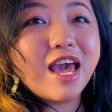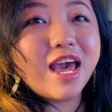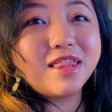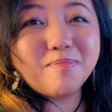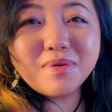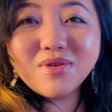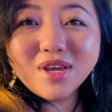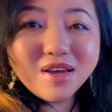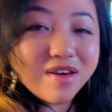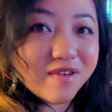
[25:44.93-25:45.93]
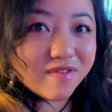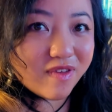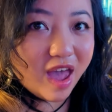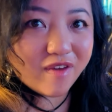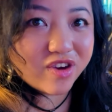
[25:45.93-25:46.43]
and the beauty of
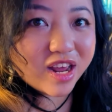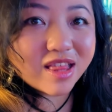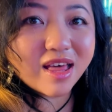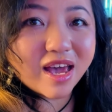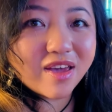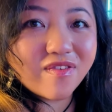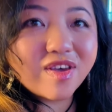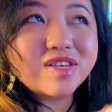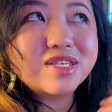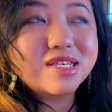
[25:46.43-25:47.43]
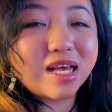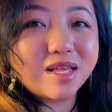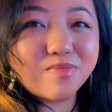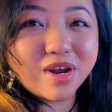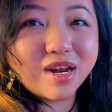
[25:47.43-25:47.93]
everyday life is
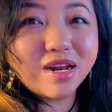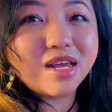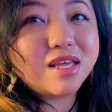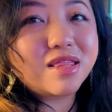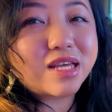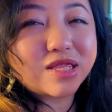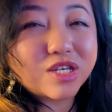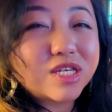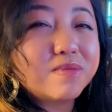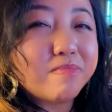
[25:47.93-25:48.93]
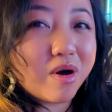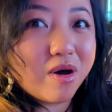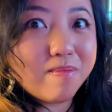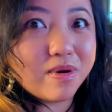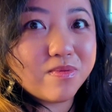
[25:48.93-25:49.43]
celebrated in like the
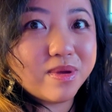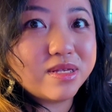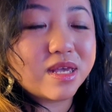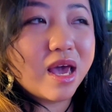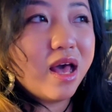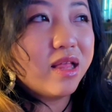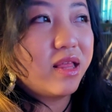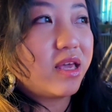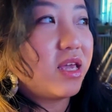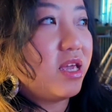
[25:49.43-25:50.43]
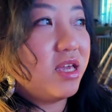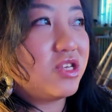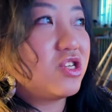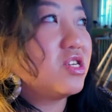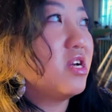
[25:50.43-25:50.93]
small moments. Like
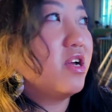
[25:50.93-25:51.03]
each